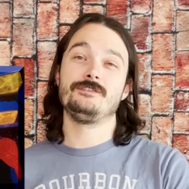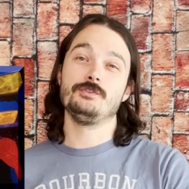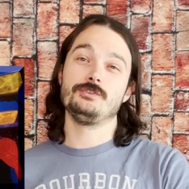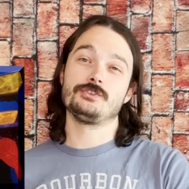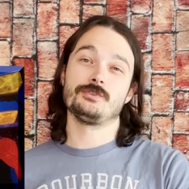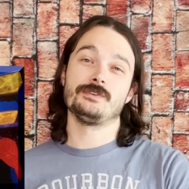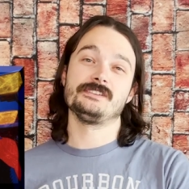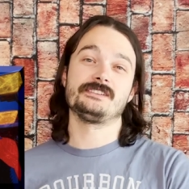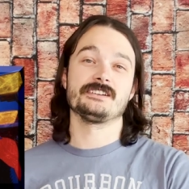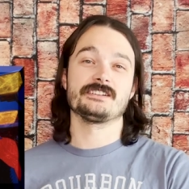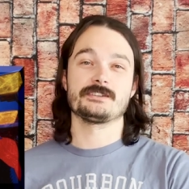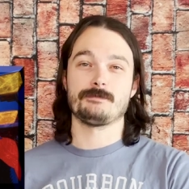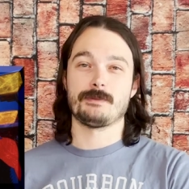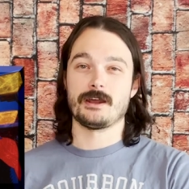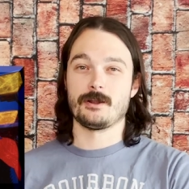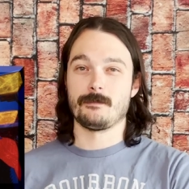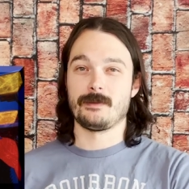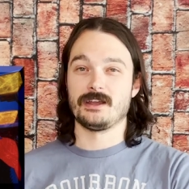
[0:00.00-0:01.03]
futuristic
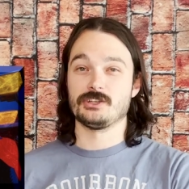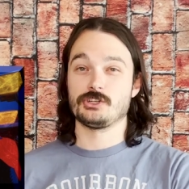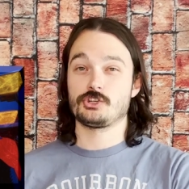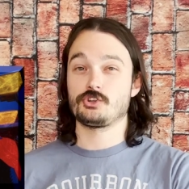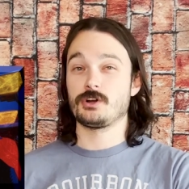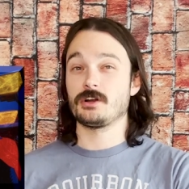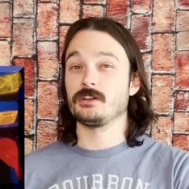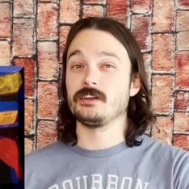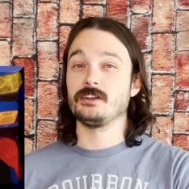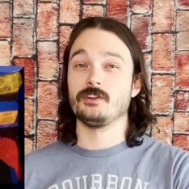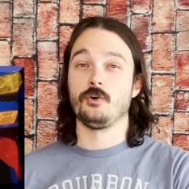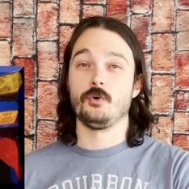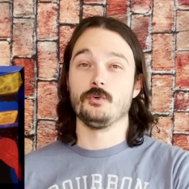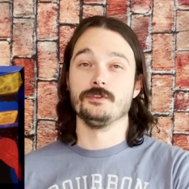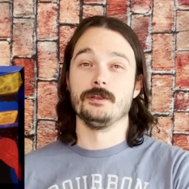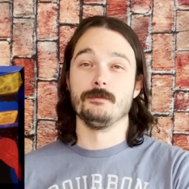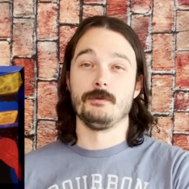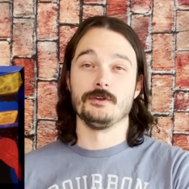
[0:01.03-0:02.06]
Spider Man struggling to
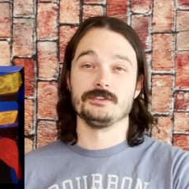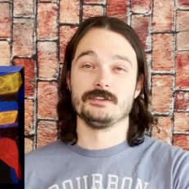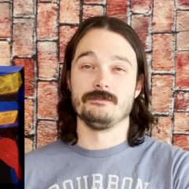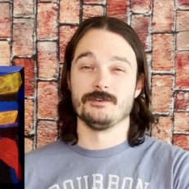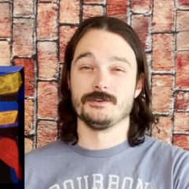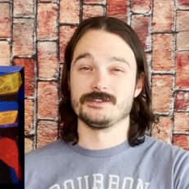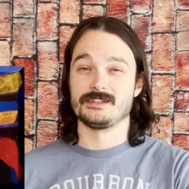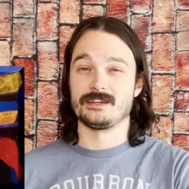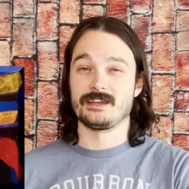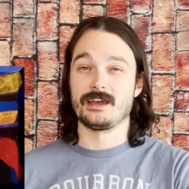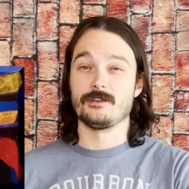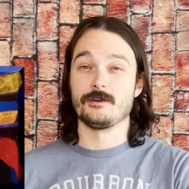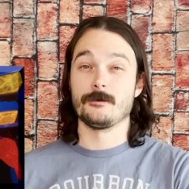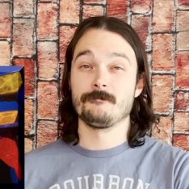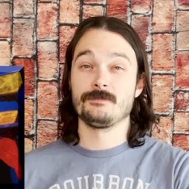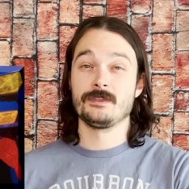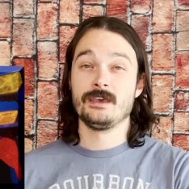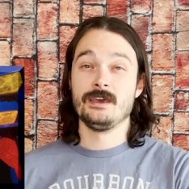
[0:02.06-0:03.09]
hold the multiverse
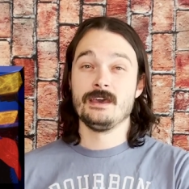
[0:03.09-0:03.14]
together.